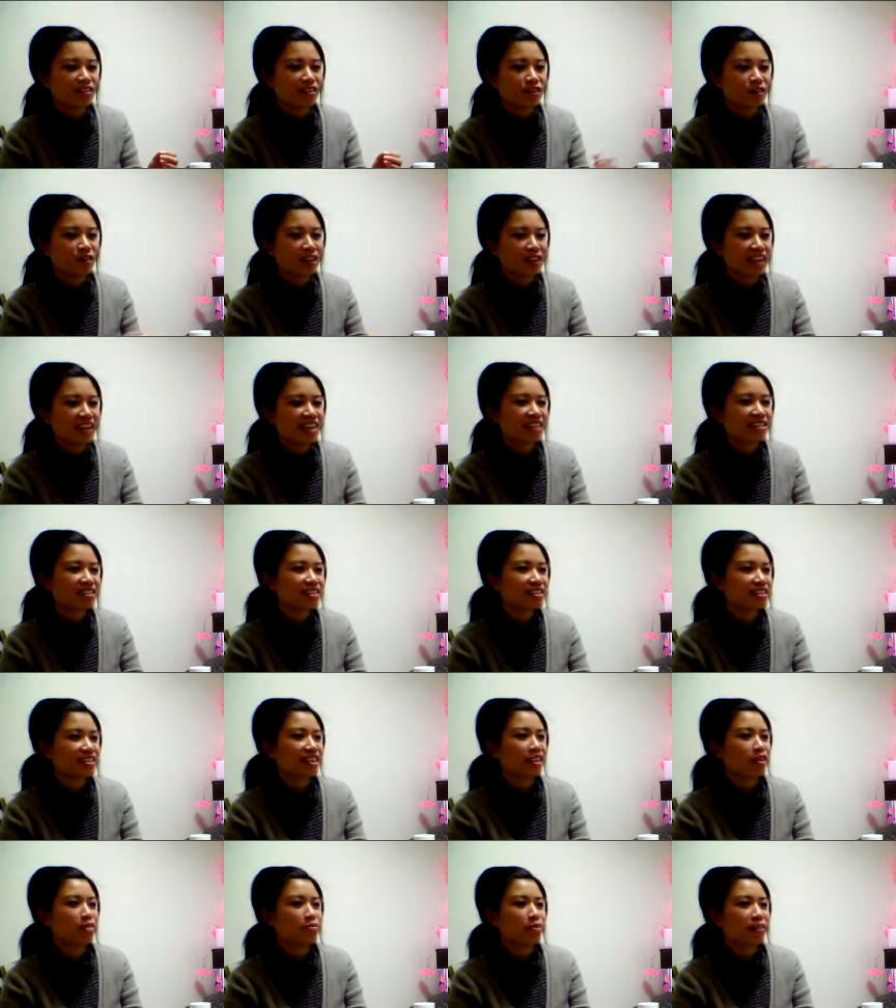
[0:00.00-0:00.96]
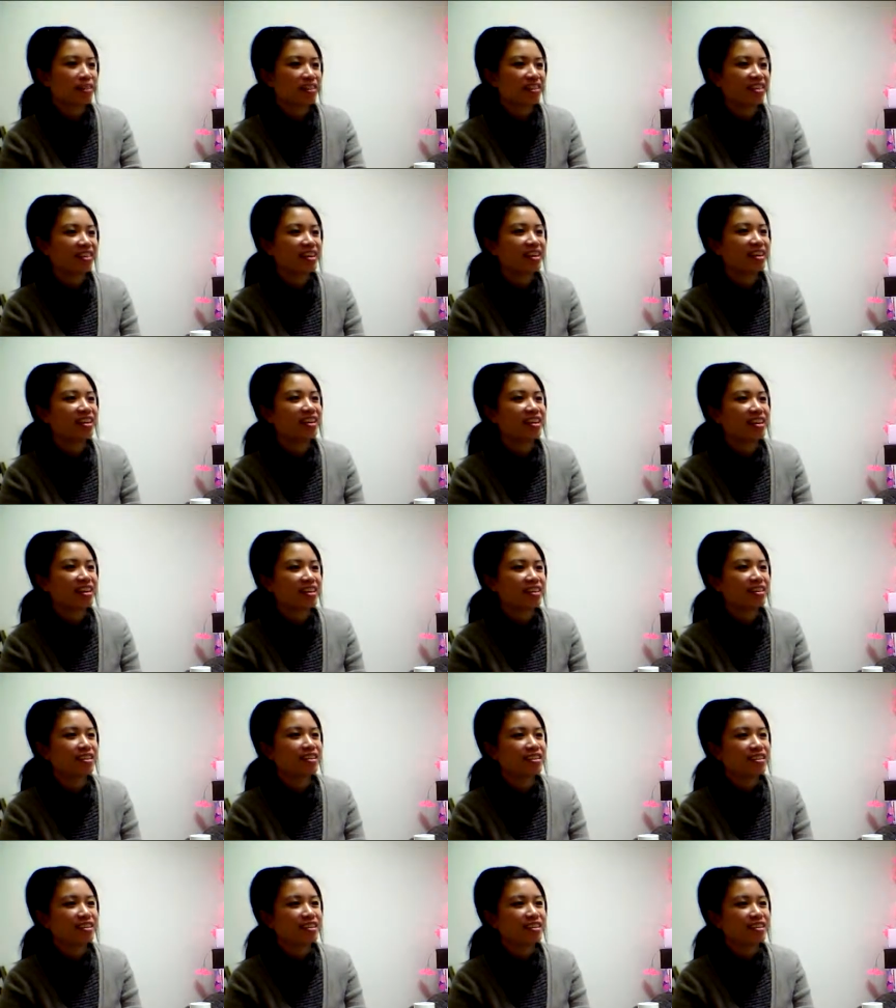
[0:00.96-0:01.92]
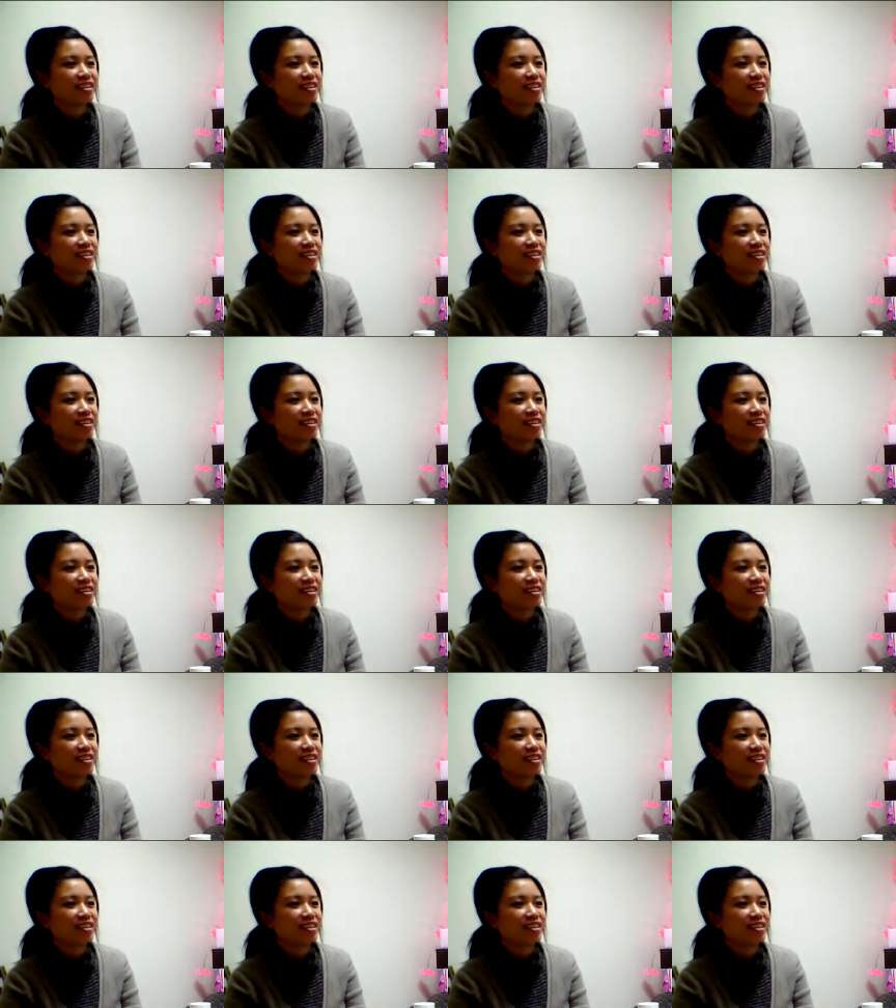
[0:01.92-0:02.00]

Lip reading: the landscape, I think, here,